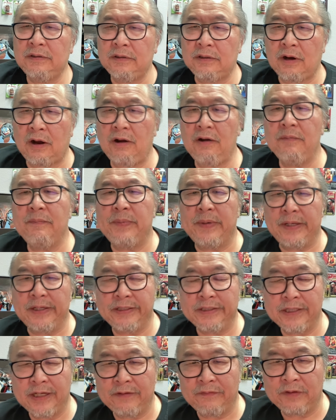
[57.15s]

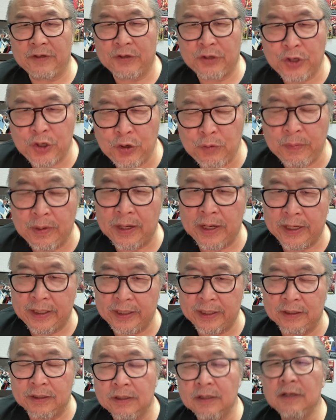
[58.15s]
garbage I've
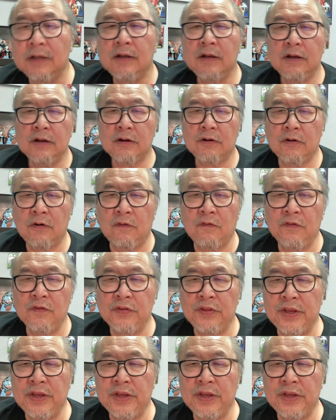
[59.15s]
accumulated over